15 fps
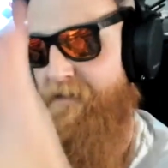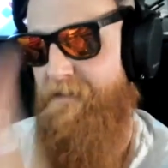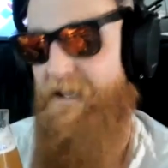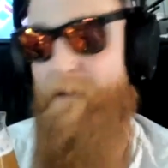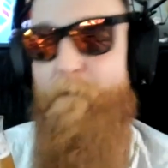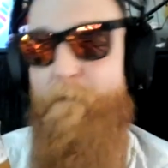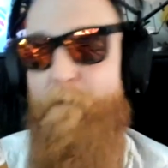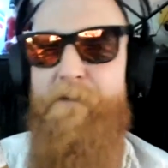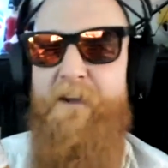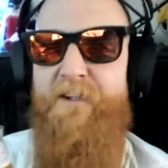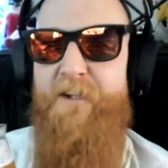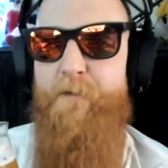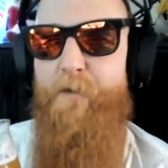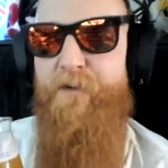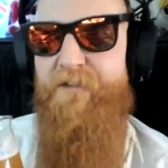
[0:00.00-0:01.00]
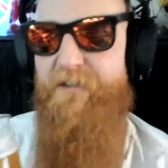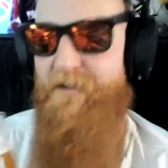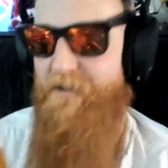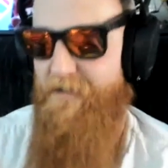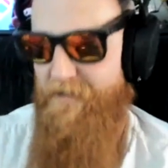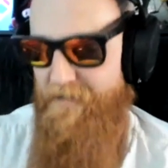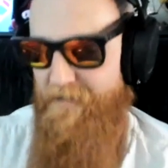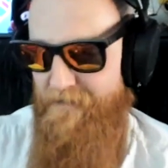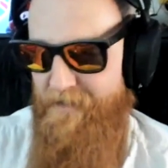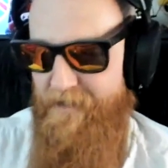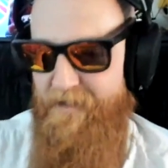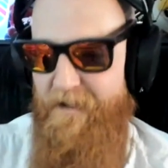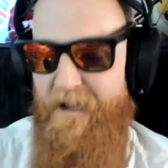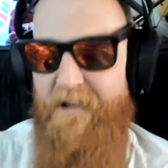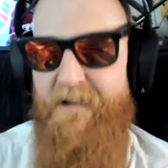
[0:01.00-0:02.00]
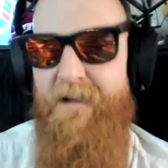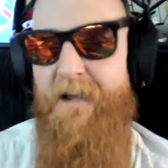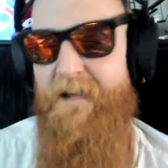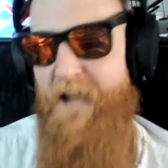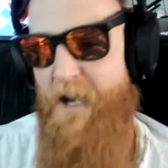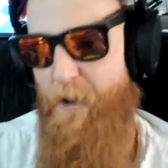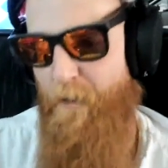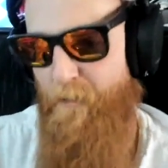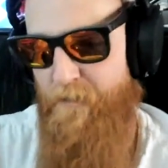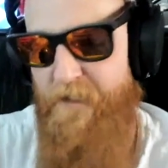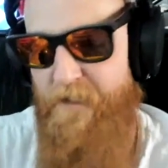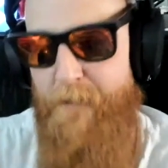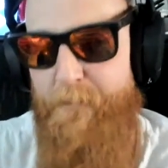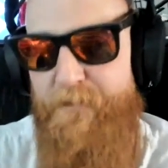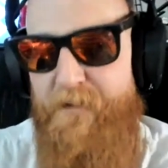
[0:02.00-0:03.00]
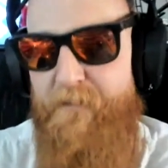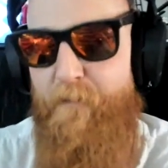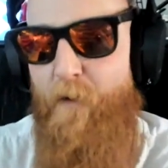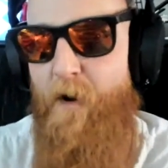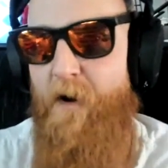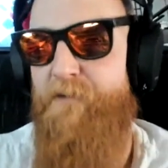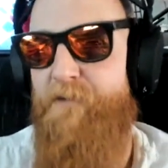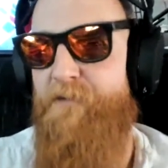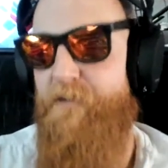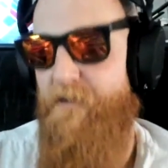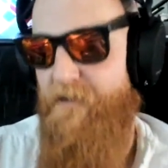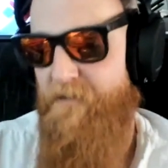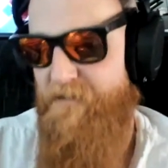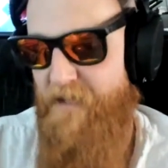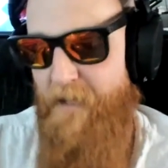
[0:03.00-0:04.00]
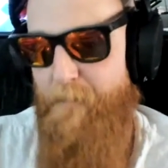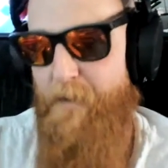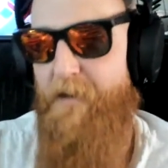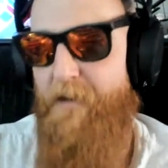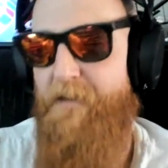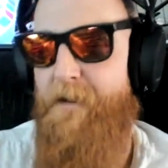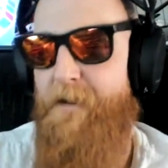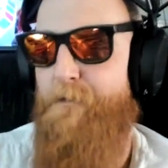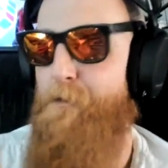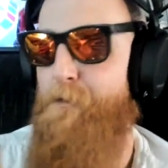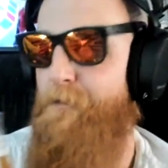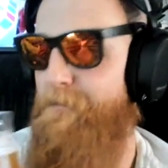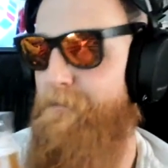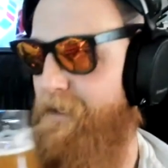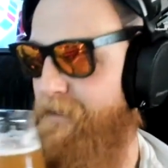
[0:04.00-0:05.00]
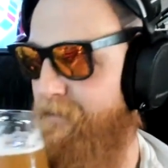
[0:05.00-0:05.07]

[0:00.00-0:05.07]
that reflection was like an, an inner glimpse of Rod's setup kind of thing. It was cool. I liked